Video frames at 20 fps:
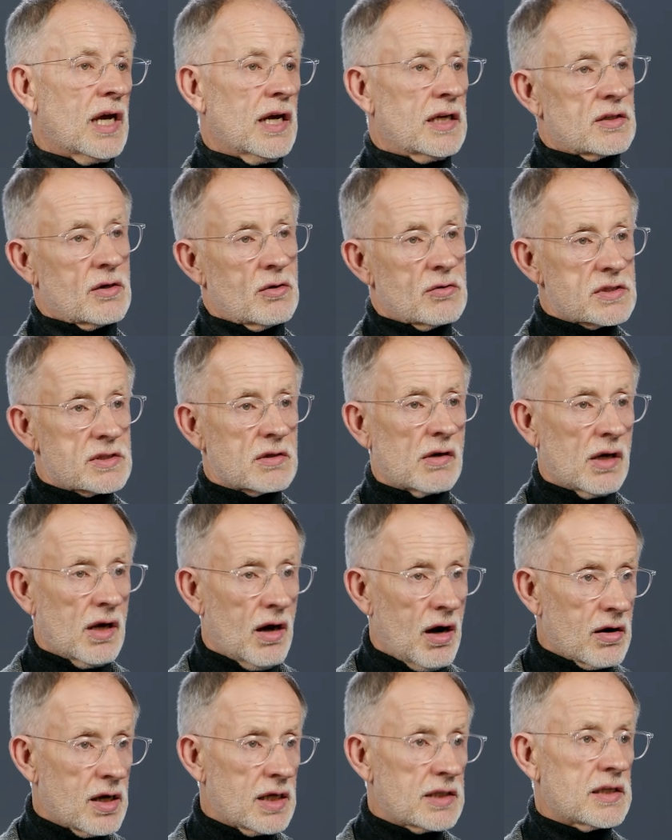and also
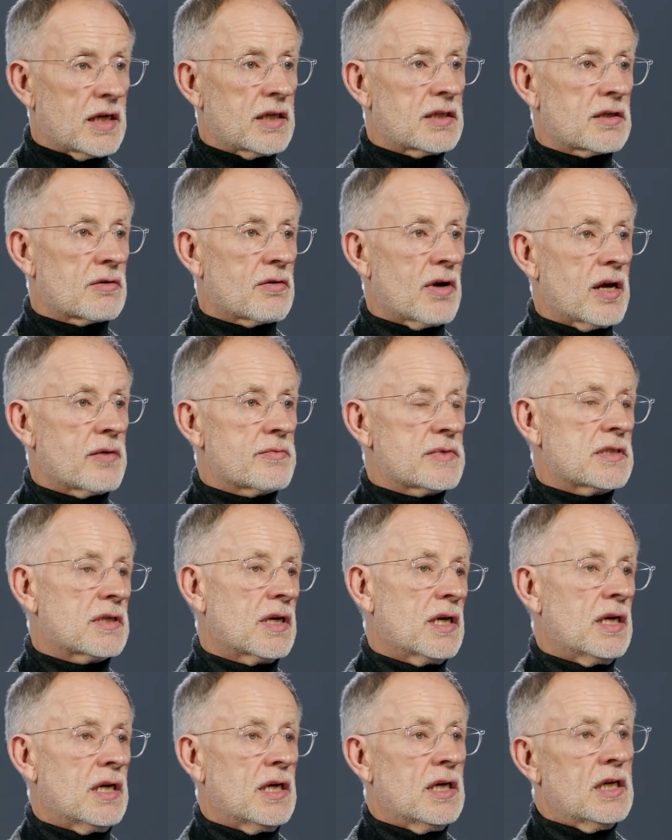longer datagrams
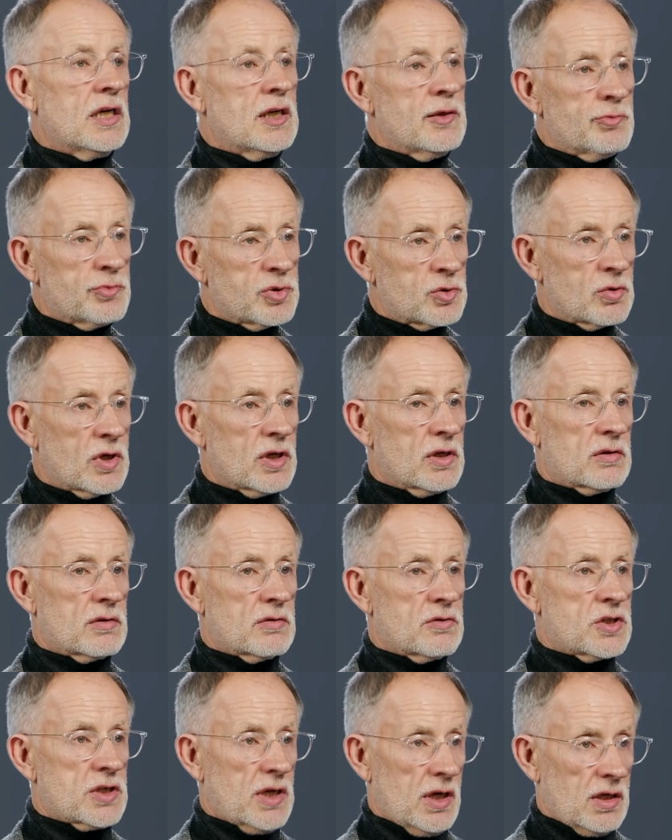in poor
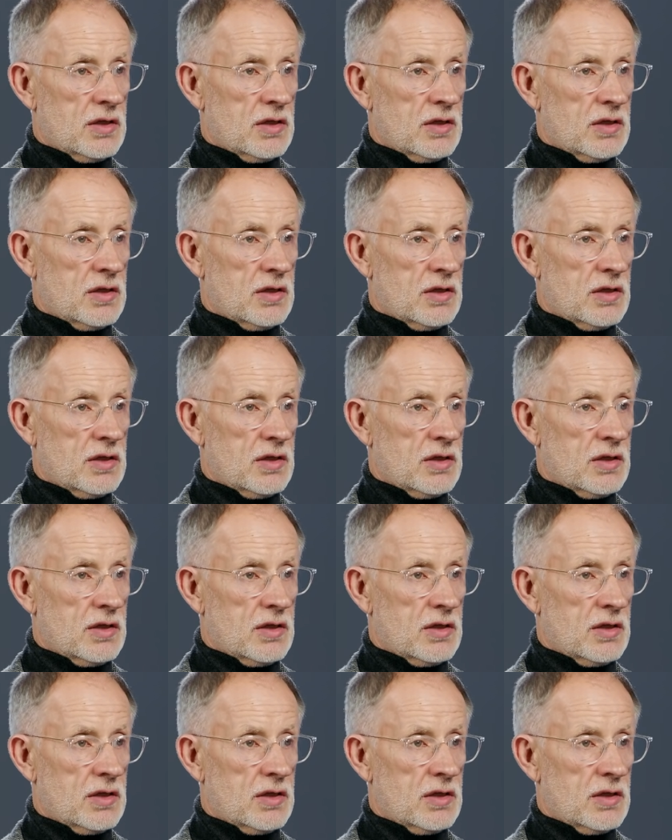channel